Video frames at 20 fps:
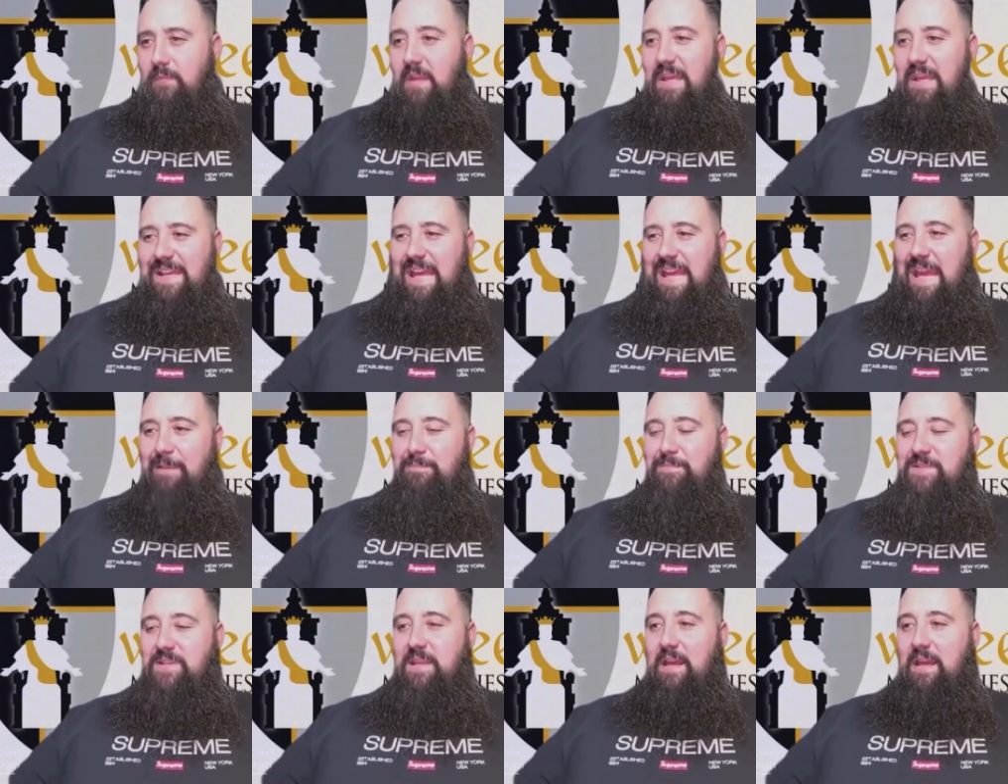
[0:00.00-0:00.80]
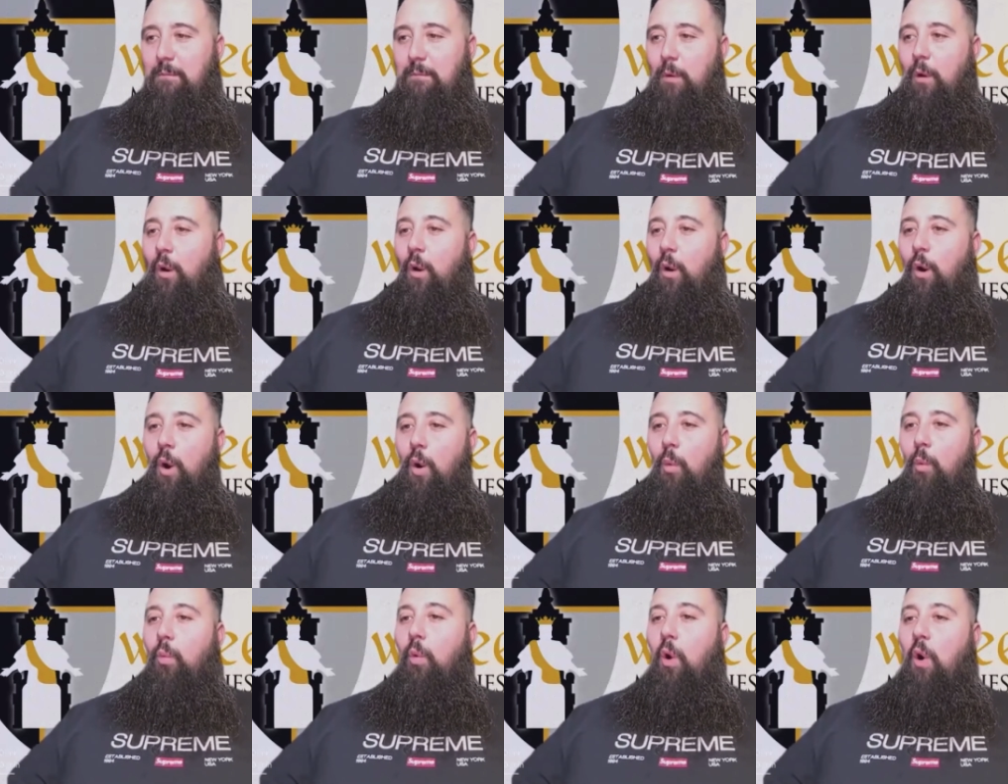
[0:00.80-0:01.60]
he came to them,
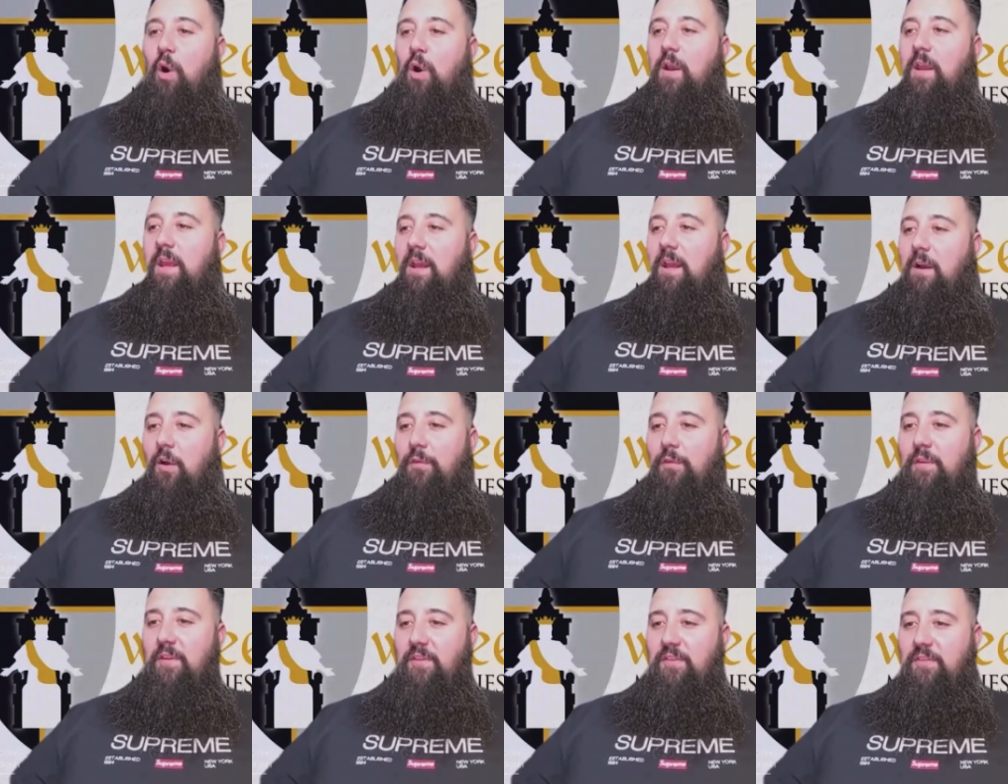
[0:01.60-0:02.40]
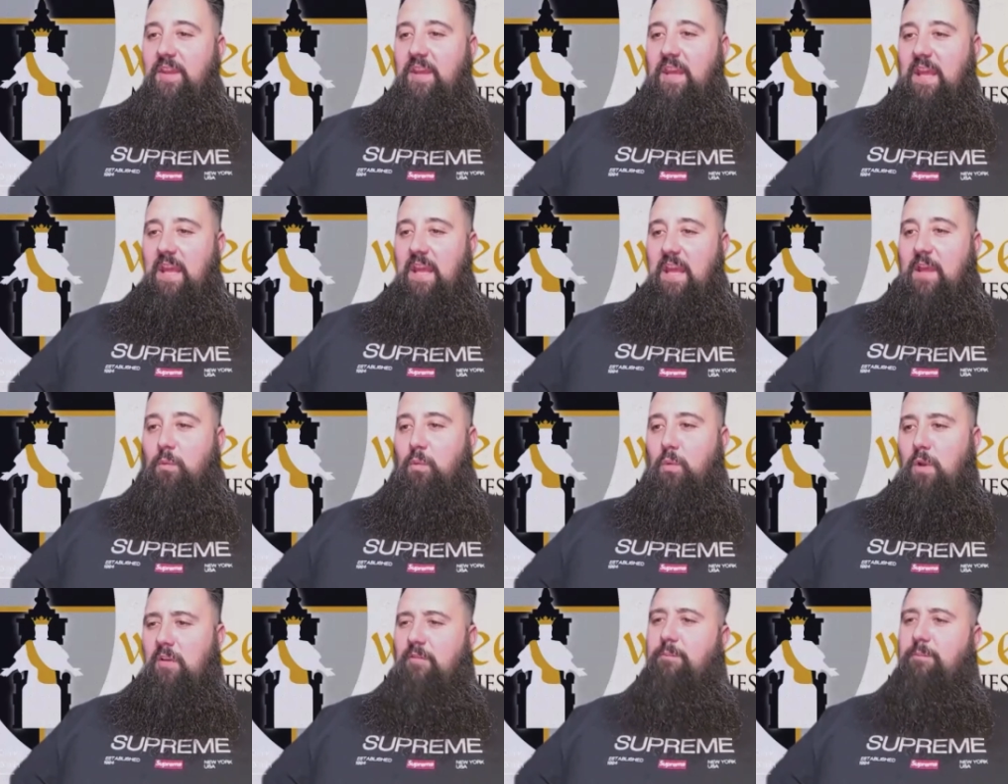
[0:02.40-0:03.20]
walking on the sea, and
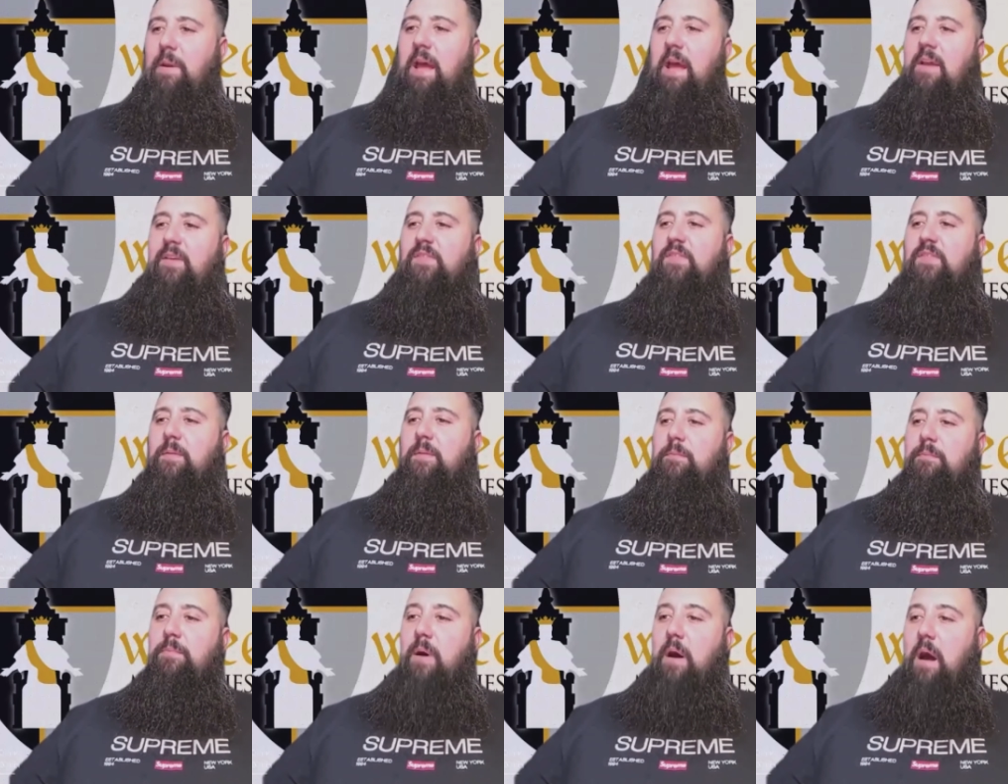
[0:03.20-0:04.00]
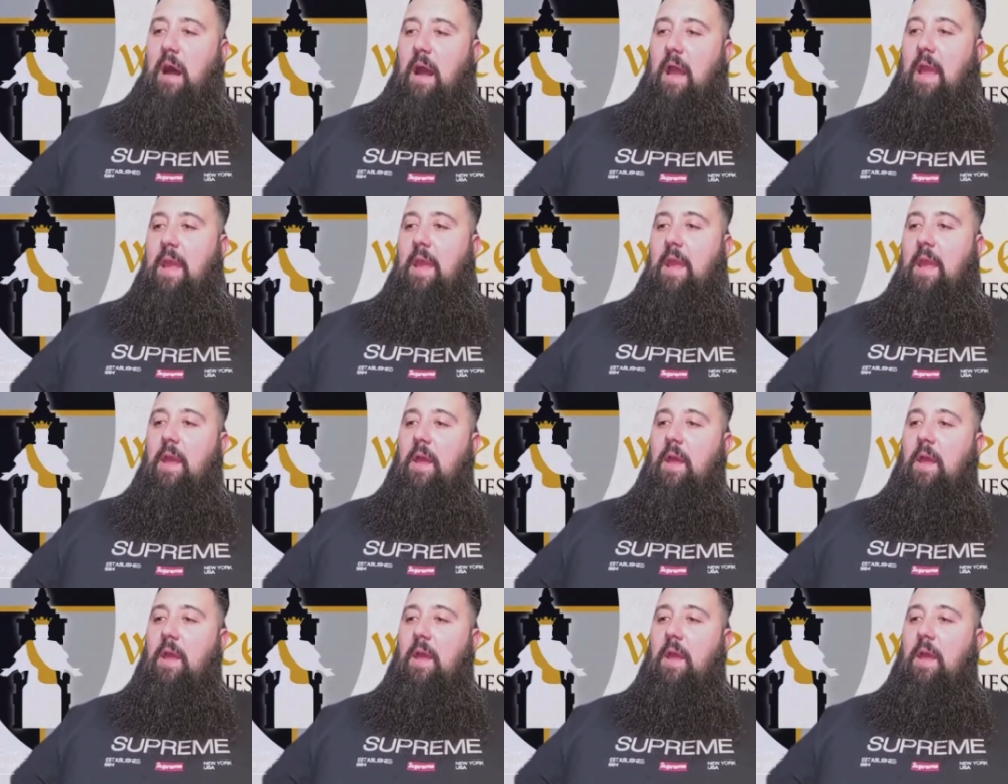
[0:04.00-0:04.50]
would have passed them by.